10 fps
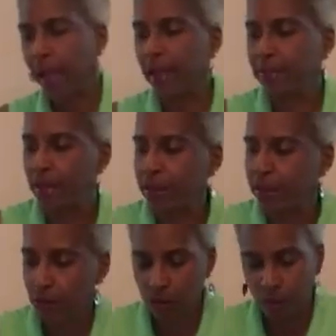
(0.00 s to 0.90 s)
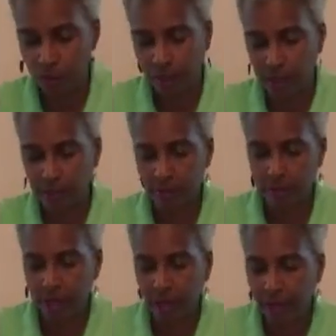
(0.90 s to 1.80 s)
and then you want to
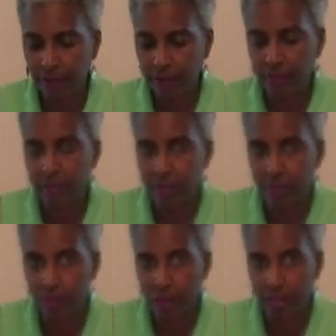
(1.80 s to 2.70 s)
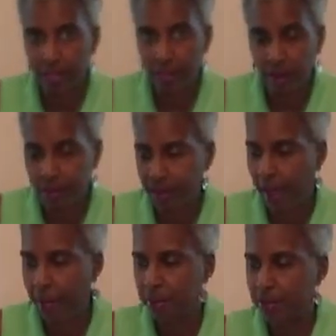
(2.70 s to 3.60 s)
cut this wedge of the
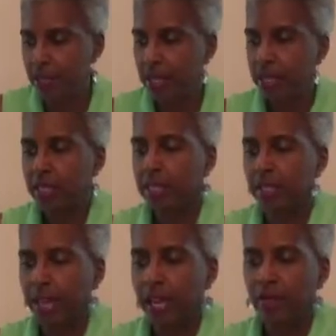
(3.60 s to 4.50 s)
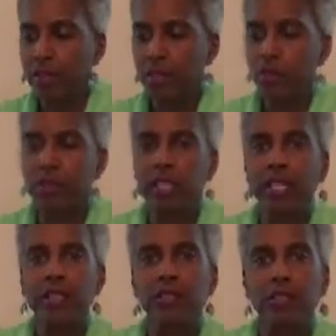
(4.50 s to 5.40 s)
cabbage and reduce
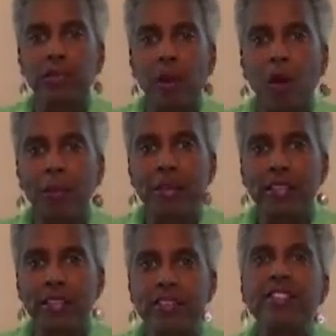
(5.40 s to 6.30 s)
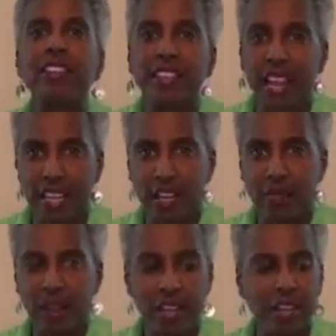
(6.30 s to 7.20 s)
it into small pieces, getting
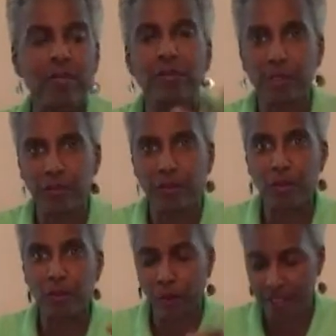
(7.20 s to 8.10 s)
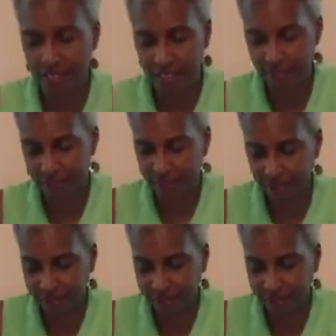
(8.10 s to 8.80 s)
it ready for the food processor.